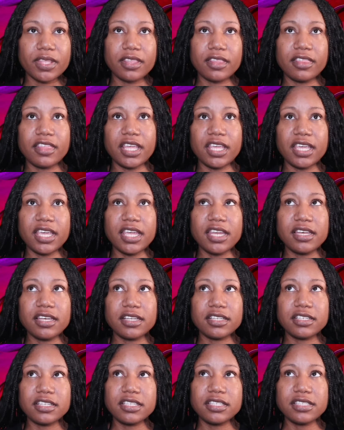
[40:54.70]
than
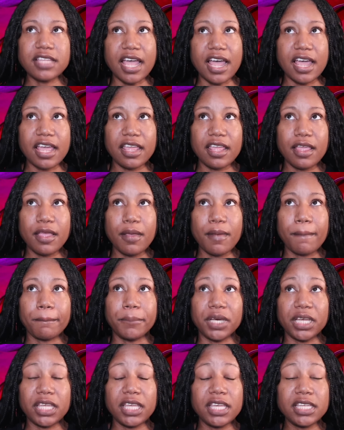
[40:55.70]
Lestat,
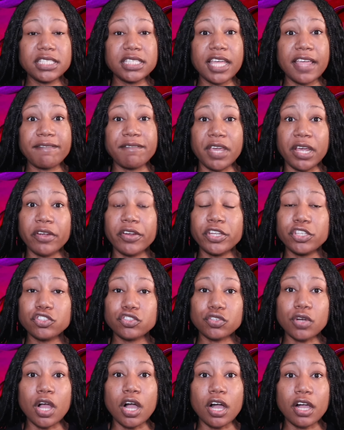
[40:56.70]
but he is a very
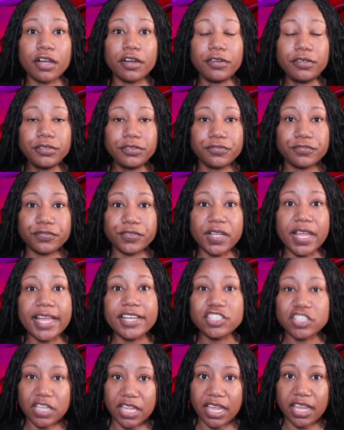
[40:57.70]
strong
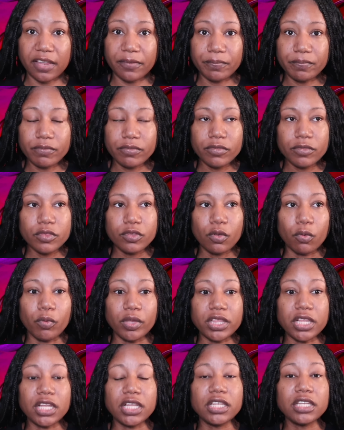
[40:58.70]
fledgling
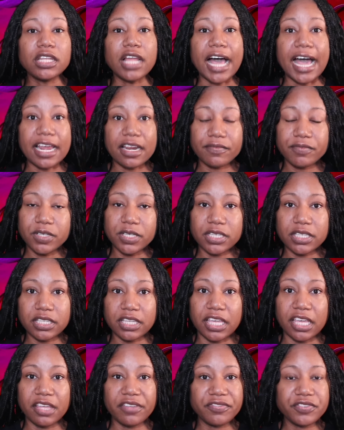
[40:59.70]
with a lot of
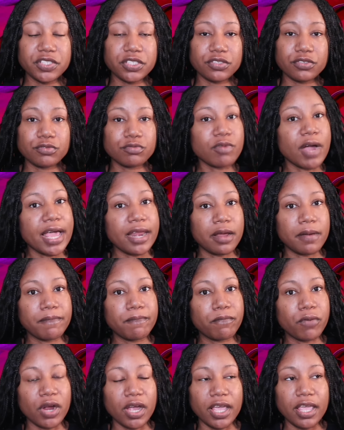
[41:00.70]
good gifts right
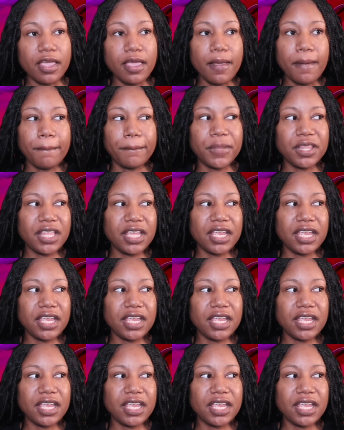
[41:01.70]
up front. But